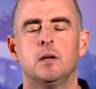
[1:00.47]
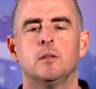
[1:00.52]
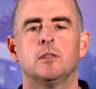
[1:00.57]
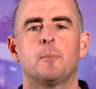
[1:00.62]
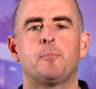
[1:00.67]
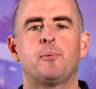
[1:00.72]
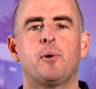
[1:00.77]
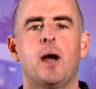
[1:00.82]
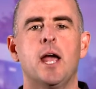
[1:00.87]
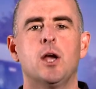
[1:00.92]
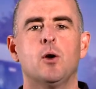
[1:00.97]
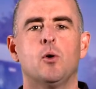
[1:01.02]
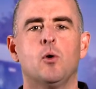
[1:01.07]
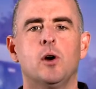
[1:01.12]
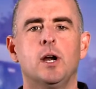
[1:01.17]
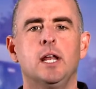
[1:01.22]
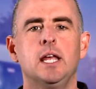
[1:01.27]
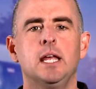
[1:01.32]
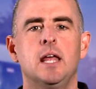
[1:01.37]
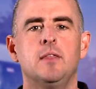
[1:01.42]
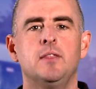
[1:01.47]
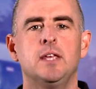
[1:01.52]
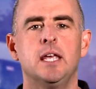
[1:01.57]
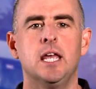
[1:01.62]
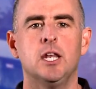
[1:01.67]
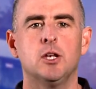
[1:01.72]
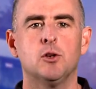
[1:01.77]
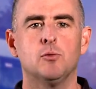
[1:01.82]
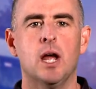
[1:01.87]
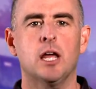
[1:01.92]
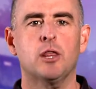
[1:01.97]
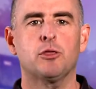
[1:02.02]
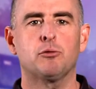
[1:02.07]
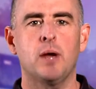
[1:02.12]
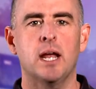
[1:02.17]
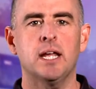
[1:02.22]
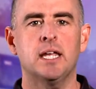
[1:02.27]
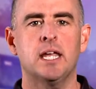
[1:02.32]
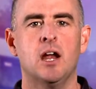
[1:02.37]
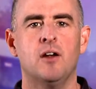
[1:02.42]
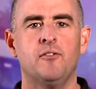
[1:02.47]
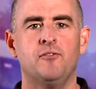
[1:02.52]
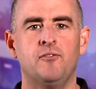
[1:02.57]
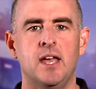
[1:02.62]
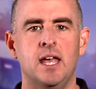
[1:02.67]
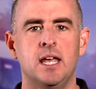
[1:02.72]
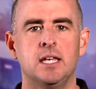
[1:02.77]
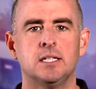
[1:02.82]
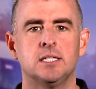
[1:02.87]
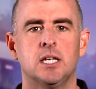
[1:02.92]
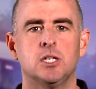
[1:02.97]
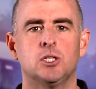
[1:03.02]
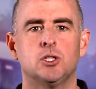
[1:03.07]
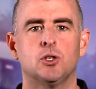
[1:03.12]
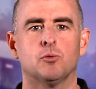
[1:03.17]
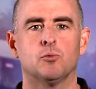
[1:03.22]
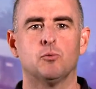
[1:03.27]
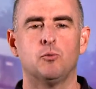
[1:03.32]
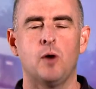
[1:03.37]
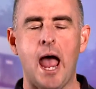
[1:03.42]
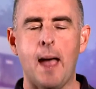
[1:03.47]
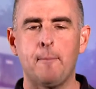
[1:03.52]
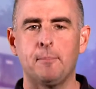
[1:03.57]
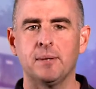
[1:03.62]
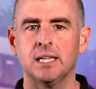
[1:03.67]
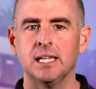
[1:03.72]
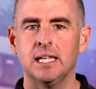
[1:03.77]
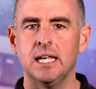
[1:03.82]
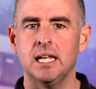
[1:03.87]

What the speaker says: The priority in the indirect threat care phase is to rapidly